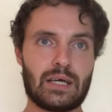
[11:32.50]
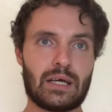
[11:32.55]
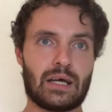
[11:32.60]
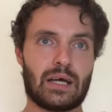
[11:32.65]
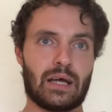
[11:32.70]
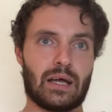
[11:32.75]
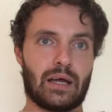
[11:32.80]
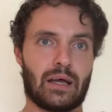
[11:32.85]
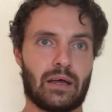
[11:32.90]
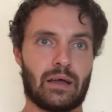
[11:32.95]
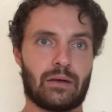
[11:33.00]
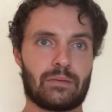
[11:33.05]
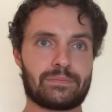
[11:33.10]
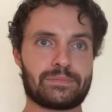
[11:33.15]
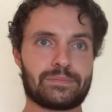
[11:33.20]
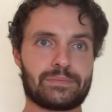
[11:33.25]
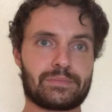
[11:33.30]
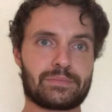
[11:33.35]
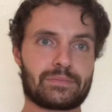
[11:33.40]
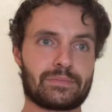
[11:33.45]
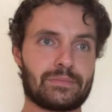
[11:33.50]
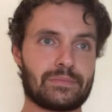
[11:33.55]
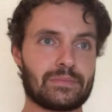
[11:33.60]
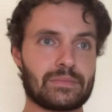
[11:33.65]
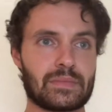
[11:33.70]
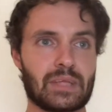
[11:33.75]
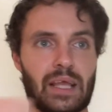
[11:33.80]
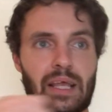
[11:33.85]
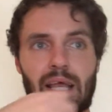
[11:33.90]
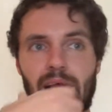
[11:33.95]

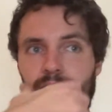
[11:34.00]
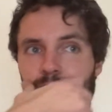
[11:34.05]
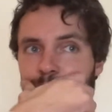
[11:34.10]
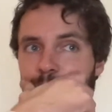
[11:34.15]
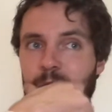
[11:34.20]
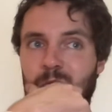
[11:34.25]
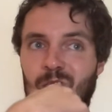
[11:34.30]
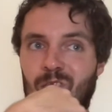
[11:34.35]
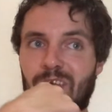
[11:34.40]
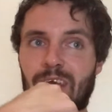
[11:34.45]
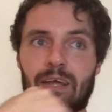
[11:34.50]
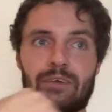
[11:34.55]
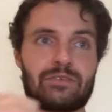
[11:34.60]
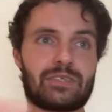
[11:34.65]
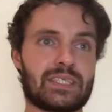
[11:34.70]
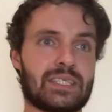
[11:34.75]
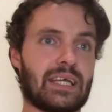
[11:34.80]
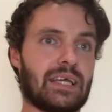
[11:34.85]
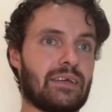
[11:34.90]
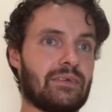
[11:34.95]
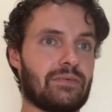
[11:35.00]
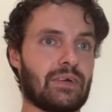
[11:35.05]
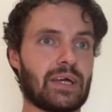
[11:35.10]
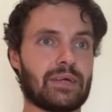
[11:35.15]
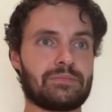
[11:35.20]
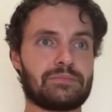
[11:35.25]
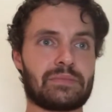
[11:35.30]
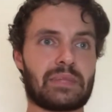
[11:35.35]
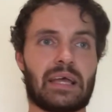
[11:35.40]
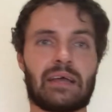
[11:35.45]
He had a good day at
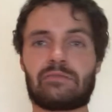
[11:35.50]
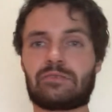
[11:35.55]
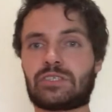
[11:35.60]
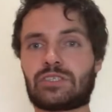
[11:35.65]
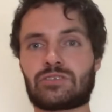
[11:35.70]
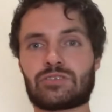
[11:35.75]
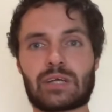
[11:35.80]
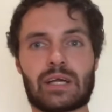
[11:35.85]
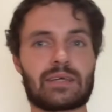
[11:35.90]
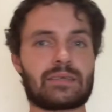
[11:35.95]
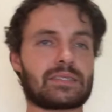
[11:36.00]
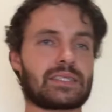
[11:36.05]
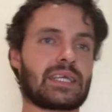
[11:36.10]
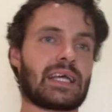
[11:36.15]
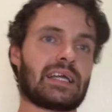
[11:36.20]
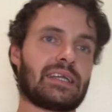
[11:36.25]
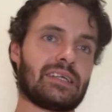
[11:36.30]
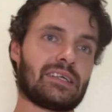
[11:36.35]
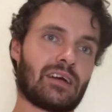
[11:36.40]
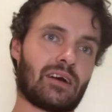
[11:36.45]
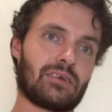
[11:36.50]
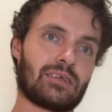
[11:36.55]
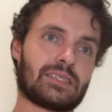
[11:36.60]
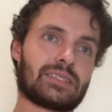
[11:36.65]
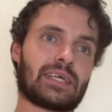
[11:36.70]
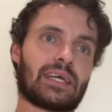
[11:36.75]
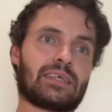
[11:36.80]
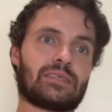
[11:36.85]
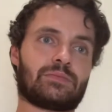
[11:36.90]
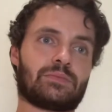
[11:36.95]
receiver. There are his strengths. Kenny
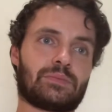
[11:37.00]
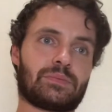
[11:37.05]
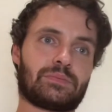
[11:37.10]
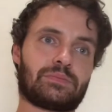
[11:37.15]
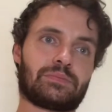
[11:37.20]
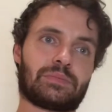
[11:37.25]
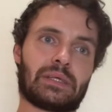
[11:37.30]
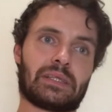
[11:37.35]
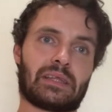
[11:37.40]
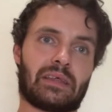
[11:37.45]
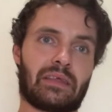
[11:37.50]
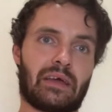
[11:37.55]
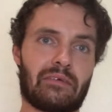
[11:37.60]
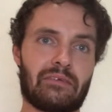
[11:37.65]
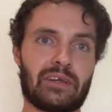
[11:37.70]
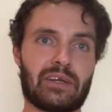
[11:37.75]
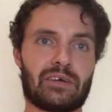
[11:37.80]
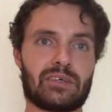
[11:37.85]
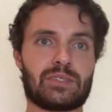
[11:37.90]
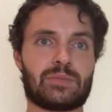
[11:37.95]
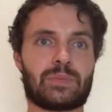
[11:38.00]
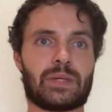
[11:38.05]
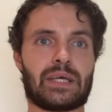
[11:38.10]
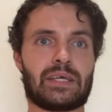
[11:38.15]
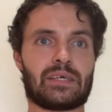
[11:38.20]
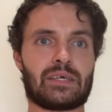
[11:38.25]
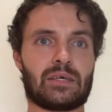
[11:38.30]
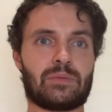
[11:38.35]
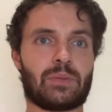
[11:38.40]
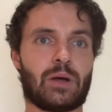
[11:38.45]
Golladay has been a very nice
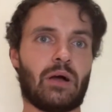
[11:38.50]
pickup.